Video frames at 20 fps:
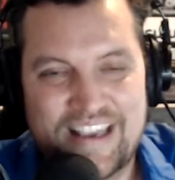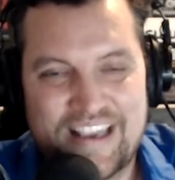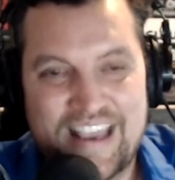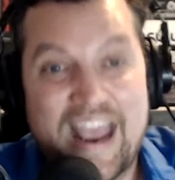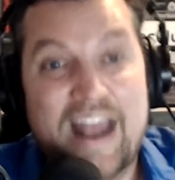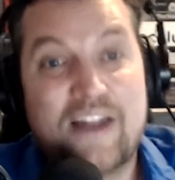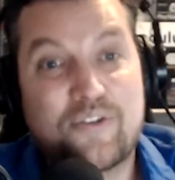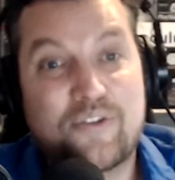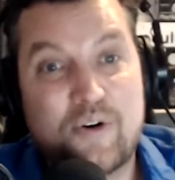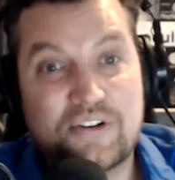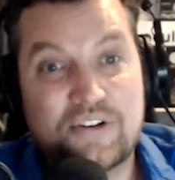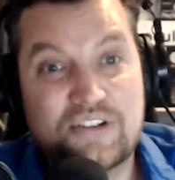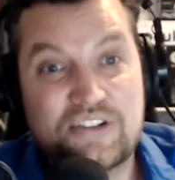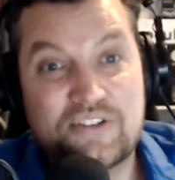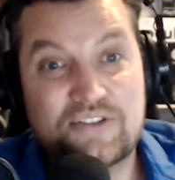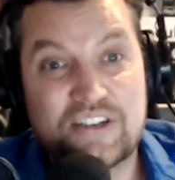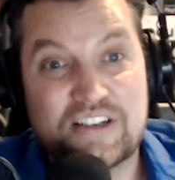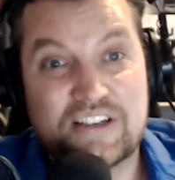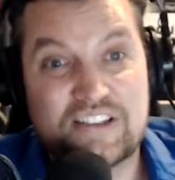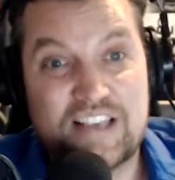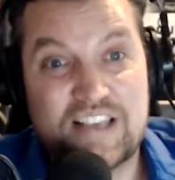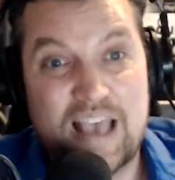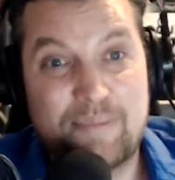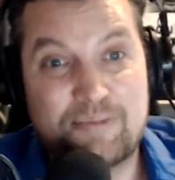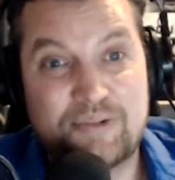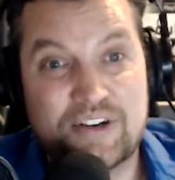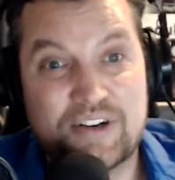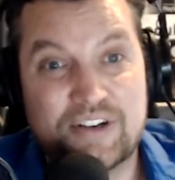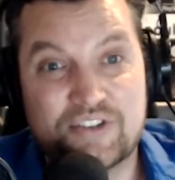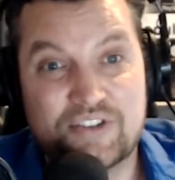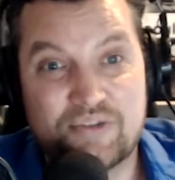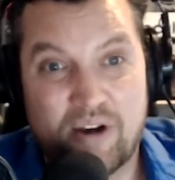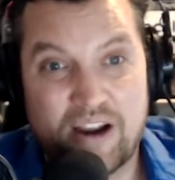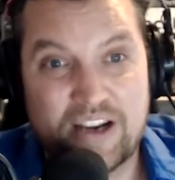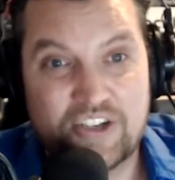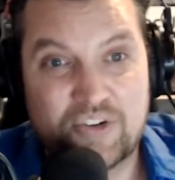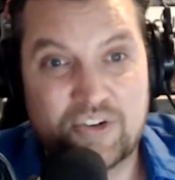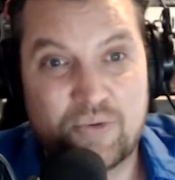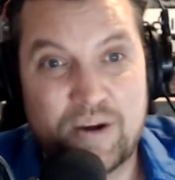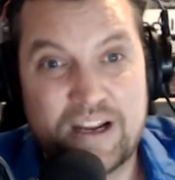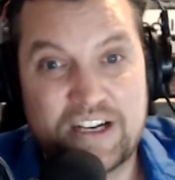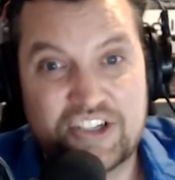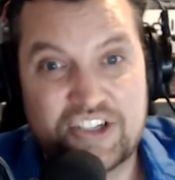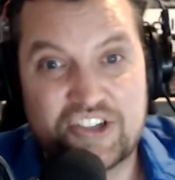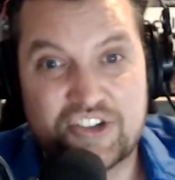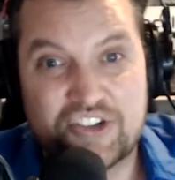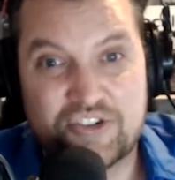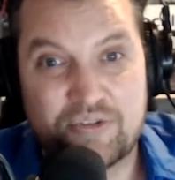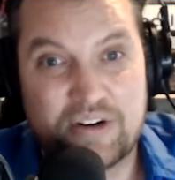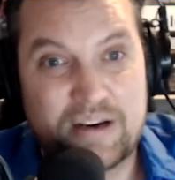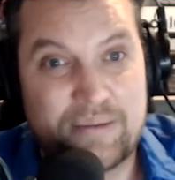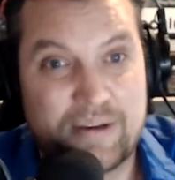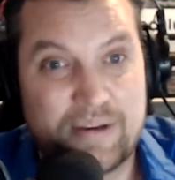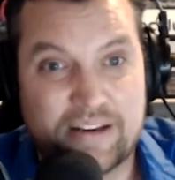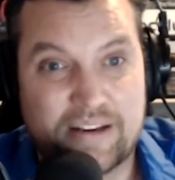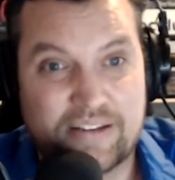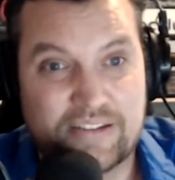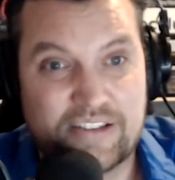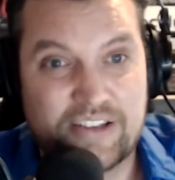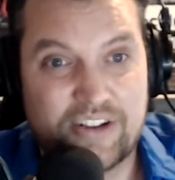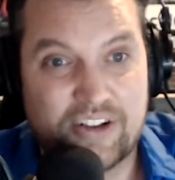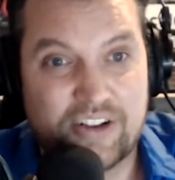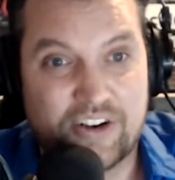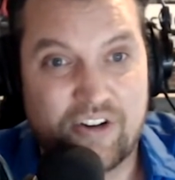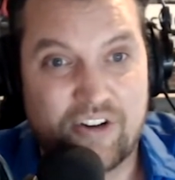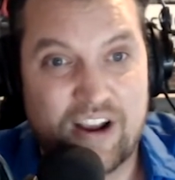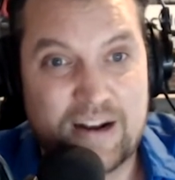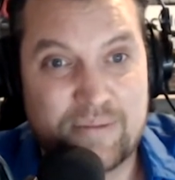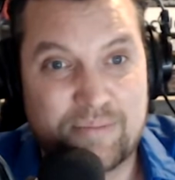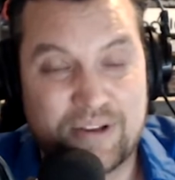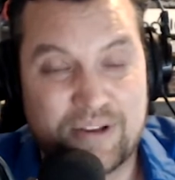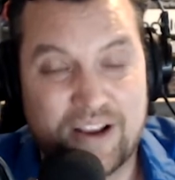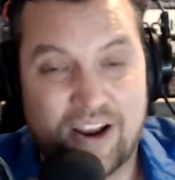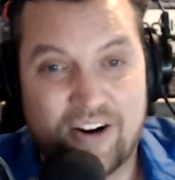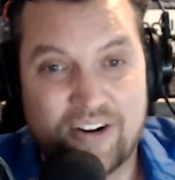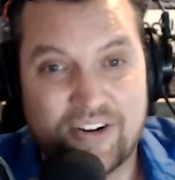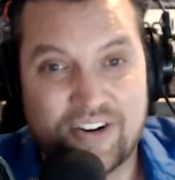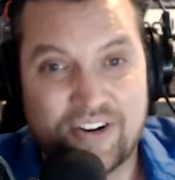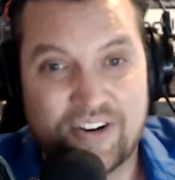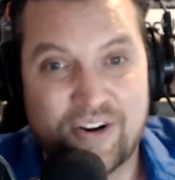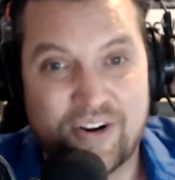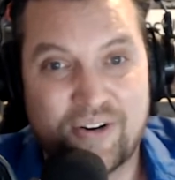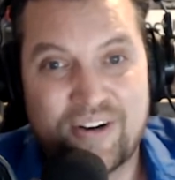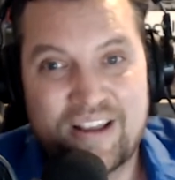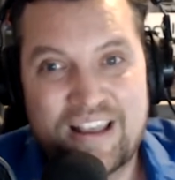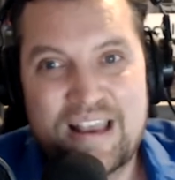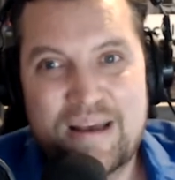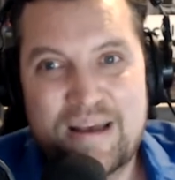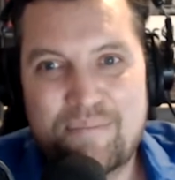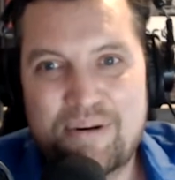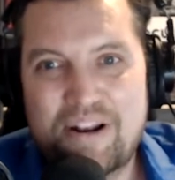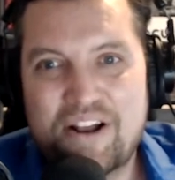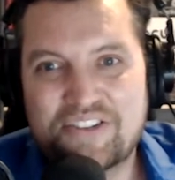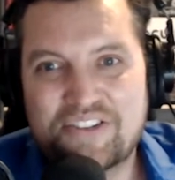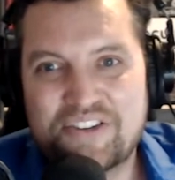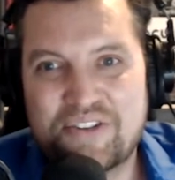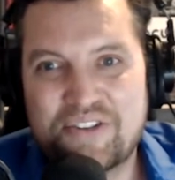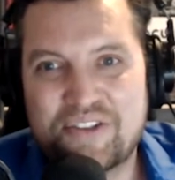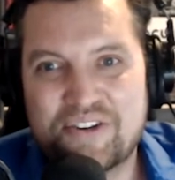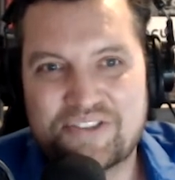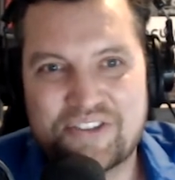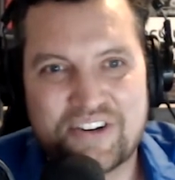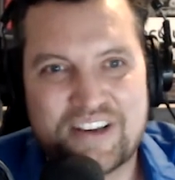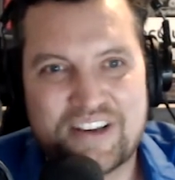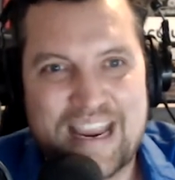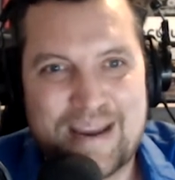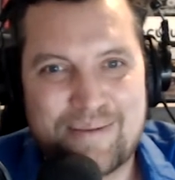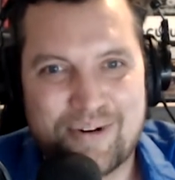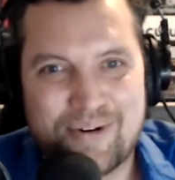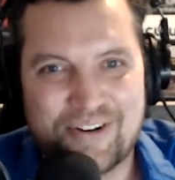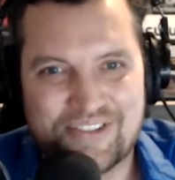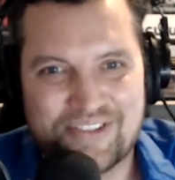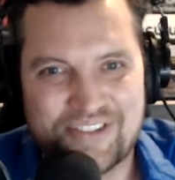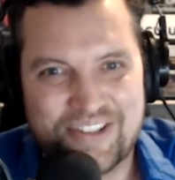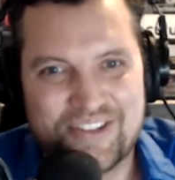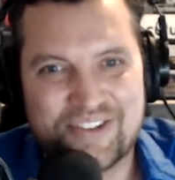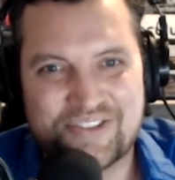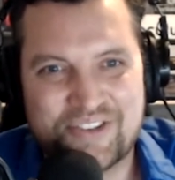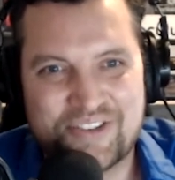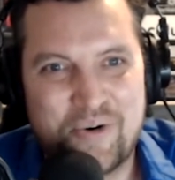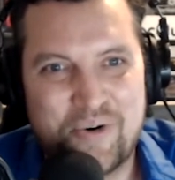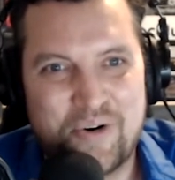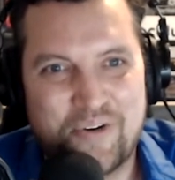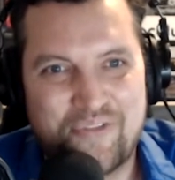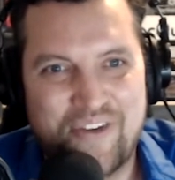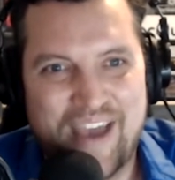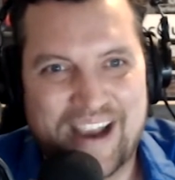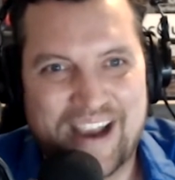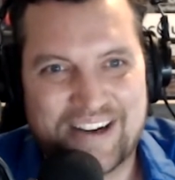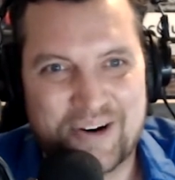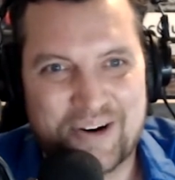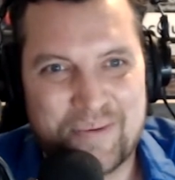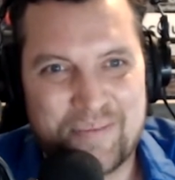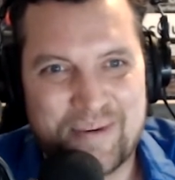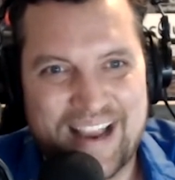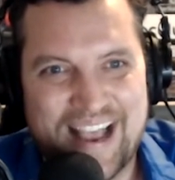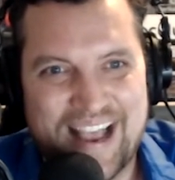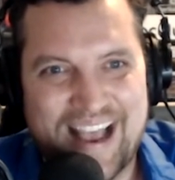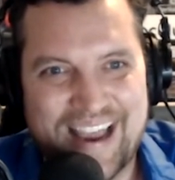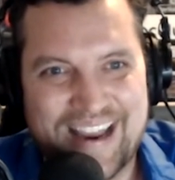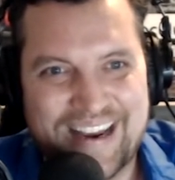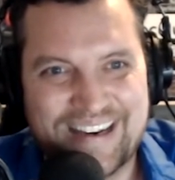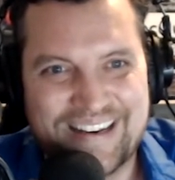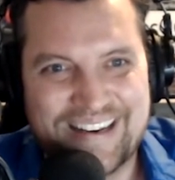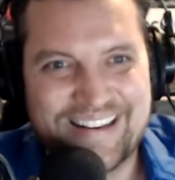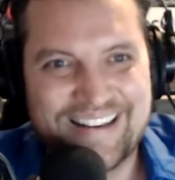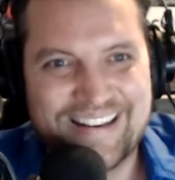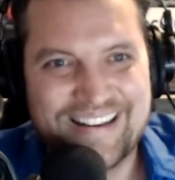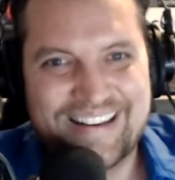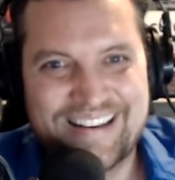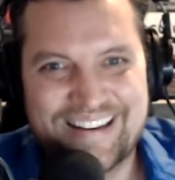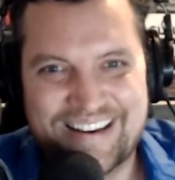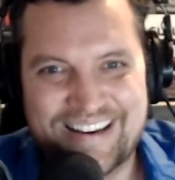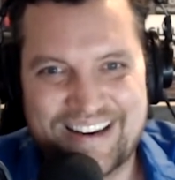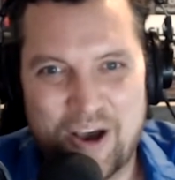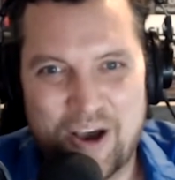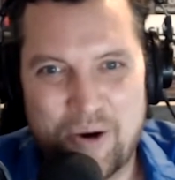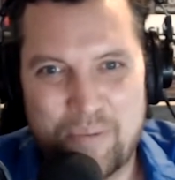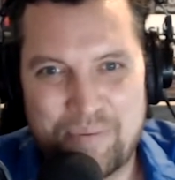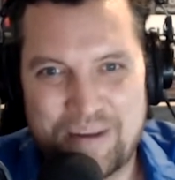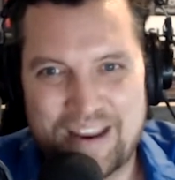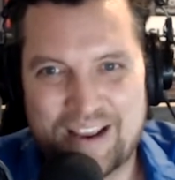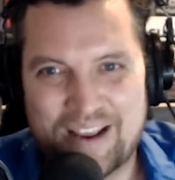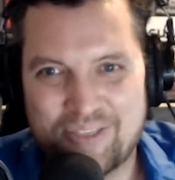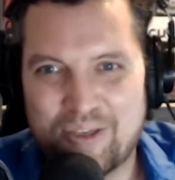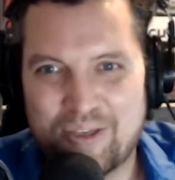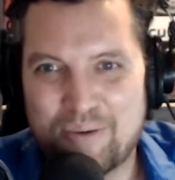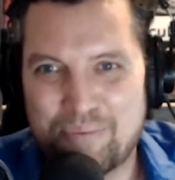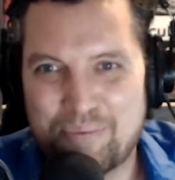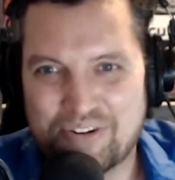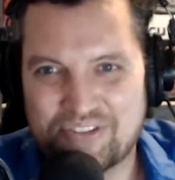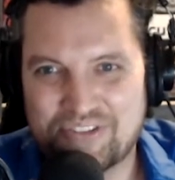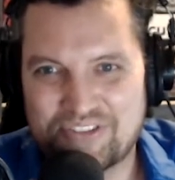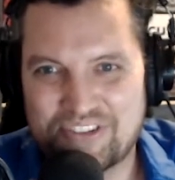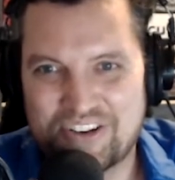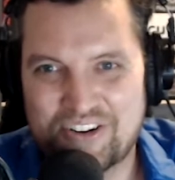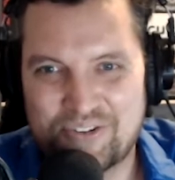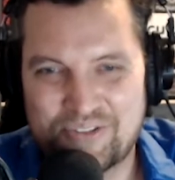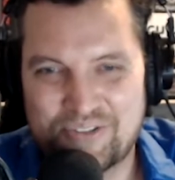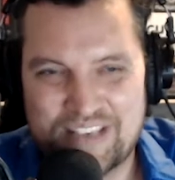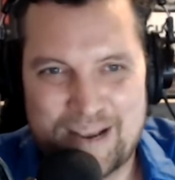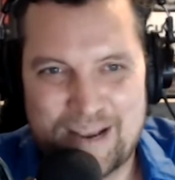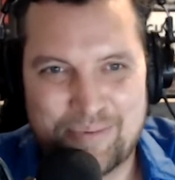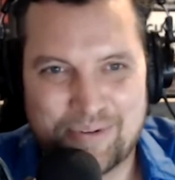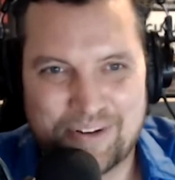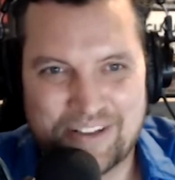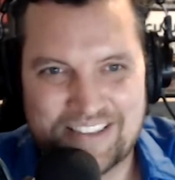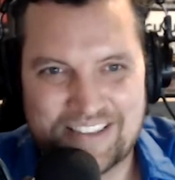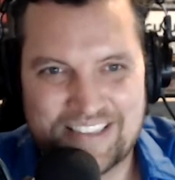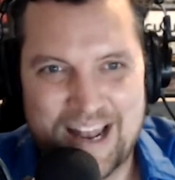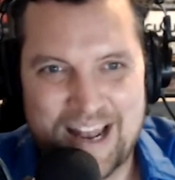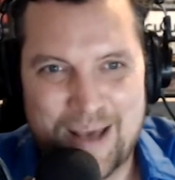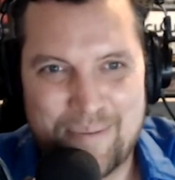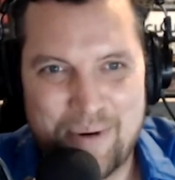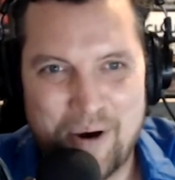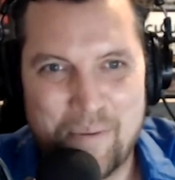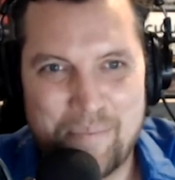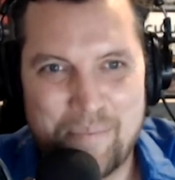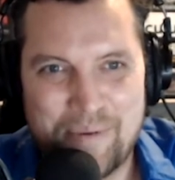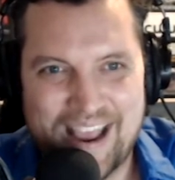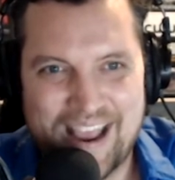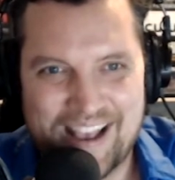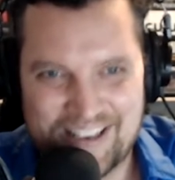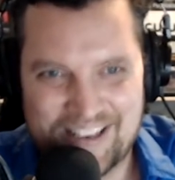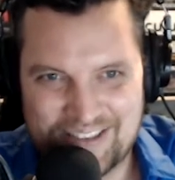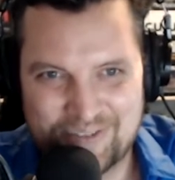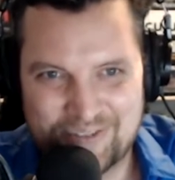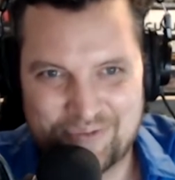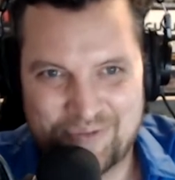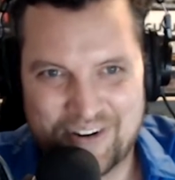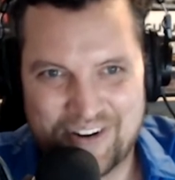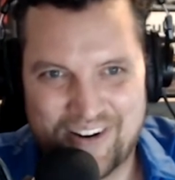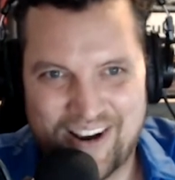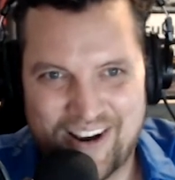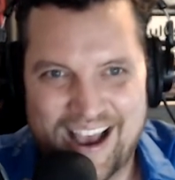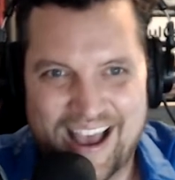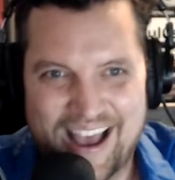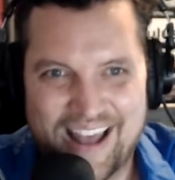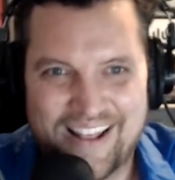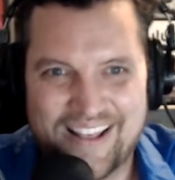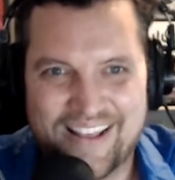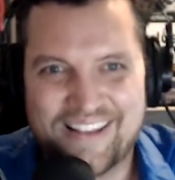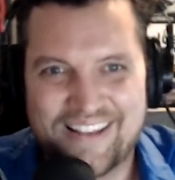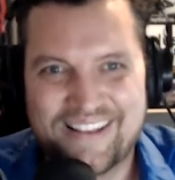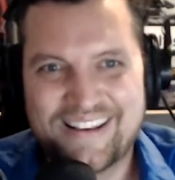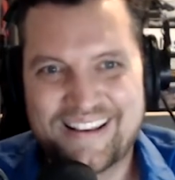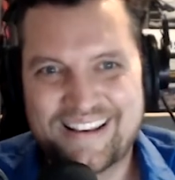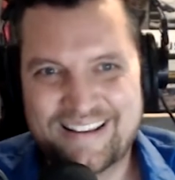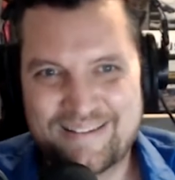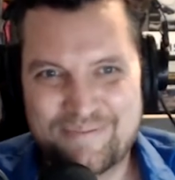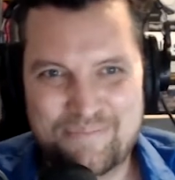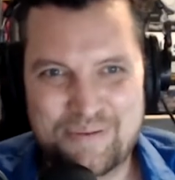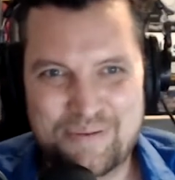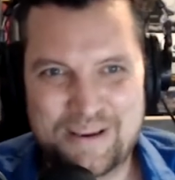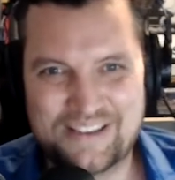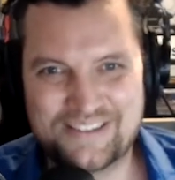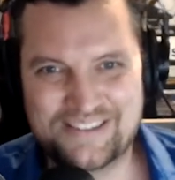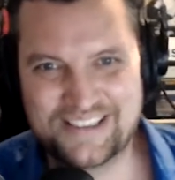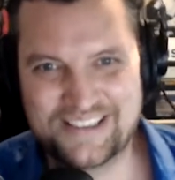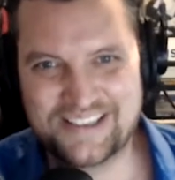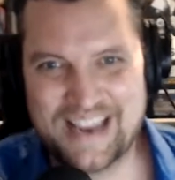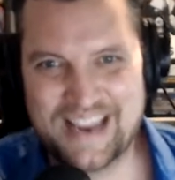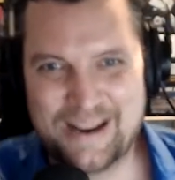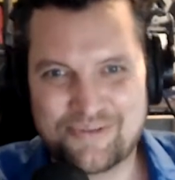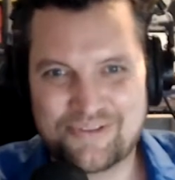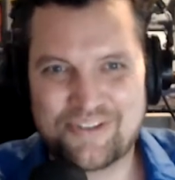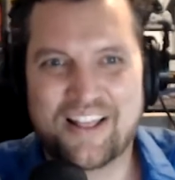And of course there's exceptions, right? Twitch streaming is still incredibly hard to do, but also those are gamers and there's cool factor behind, you know, being the person who's able to set up OBS and figure out how to PC games.